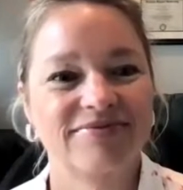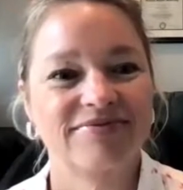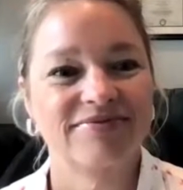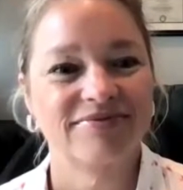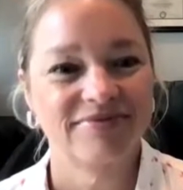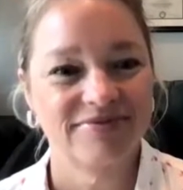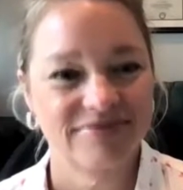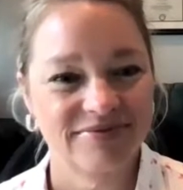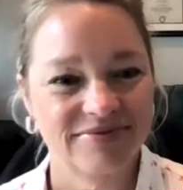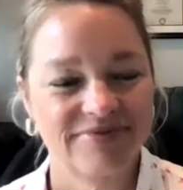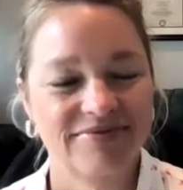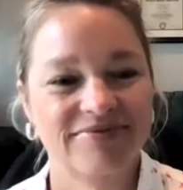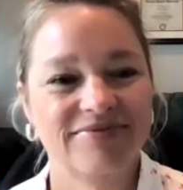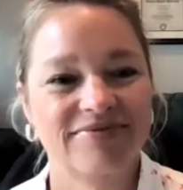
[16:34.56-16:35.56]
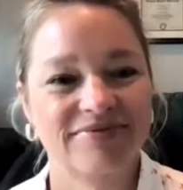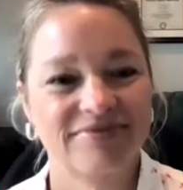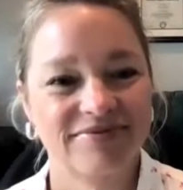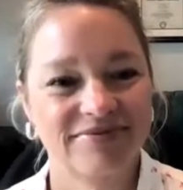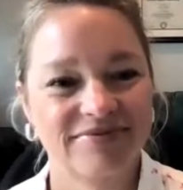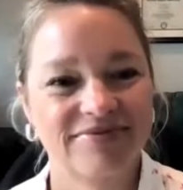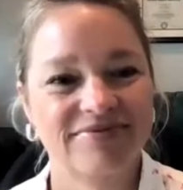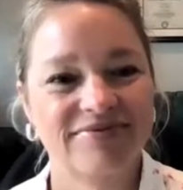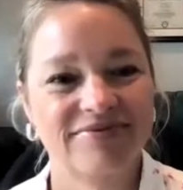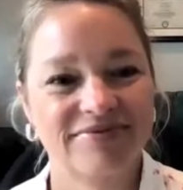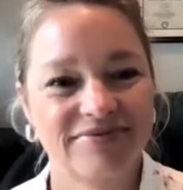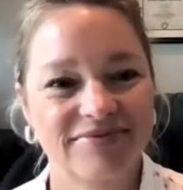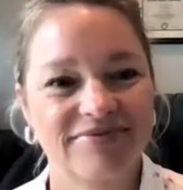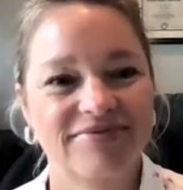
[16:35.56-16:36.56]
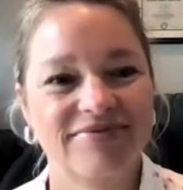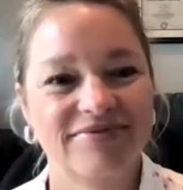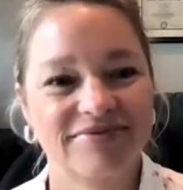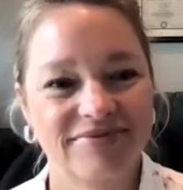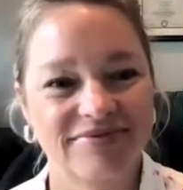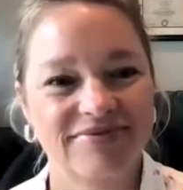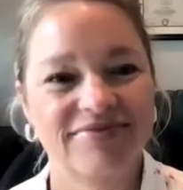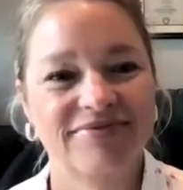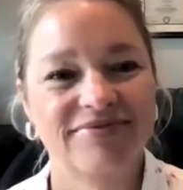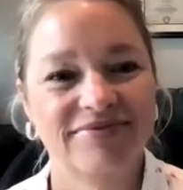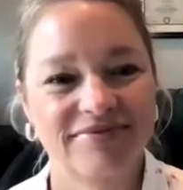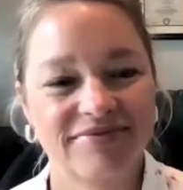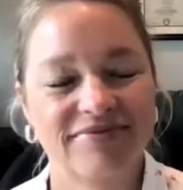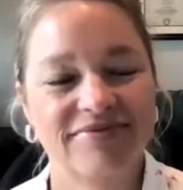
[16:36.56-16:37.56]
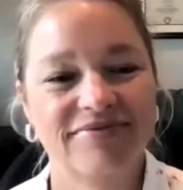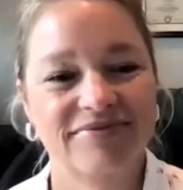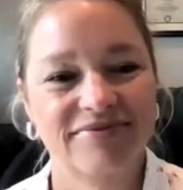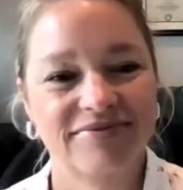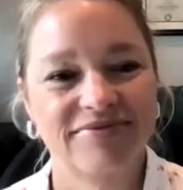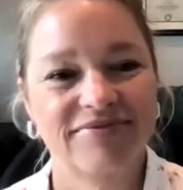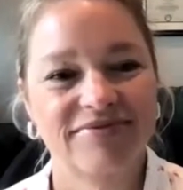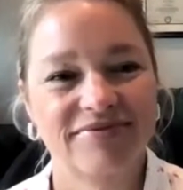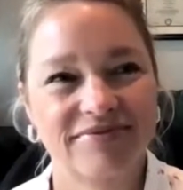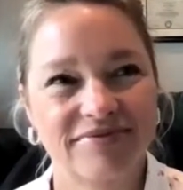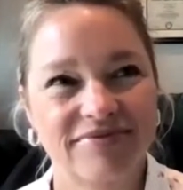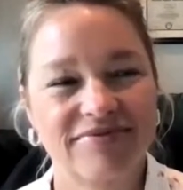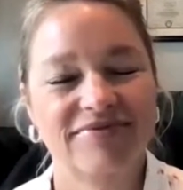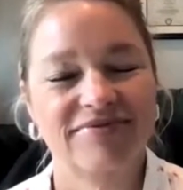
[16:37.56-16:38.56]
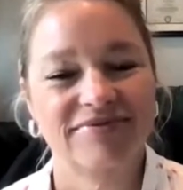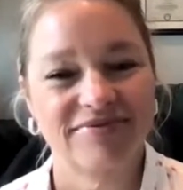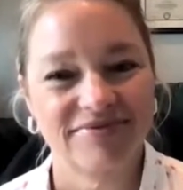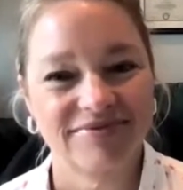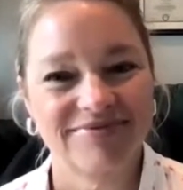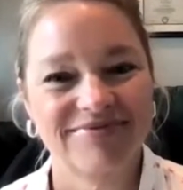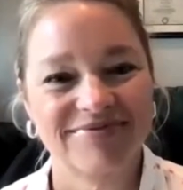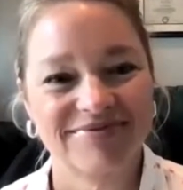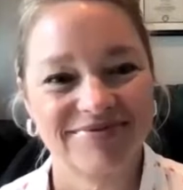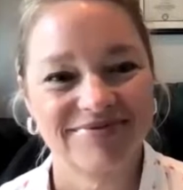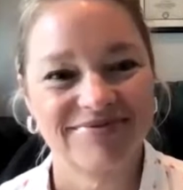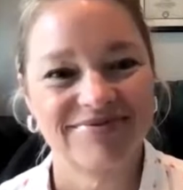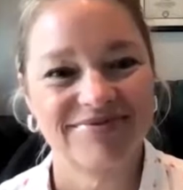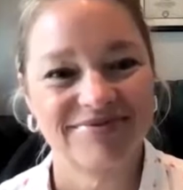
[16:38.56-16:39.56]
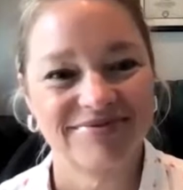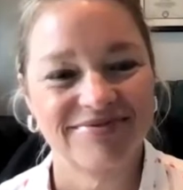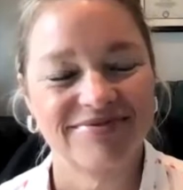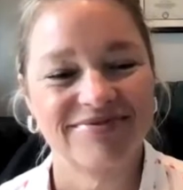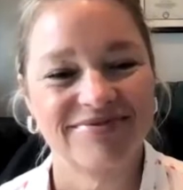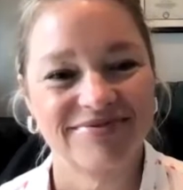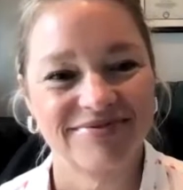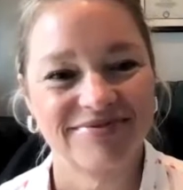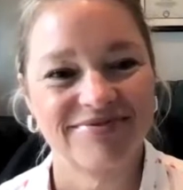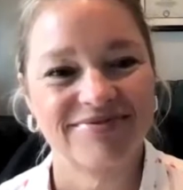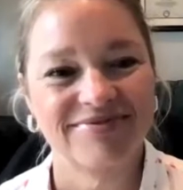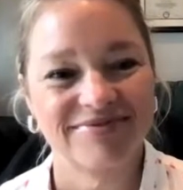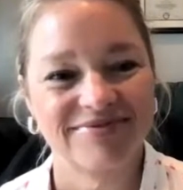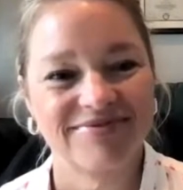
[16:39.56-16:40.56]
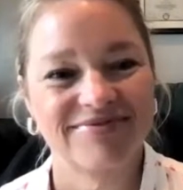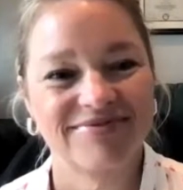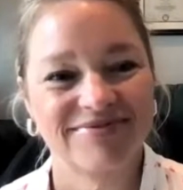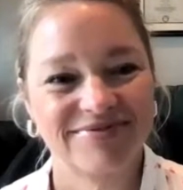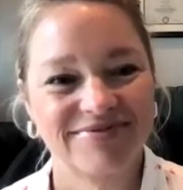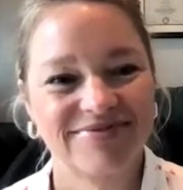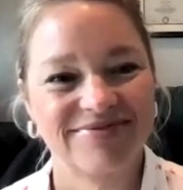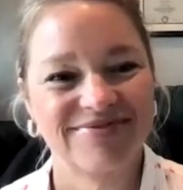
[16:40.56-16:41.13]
[no speech]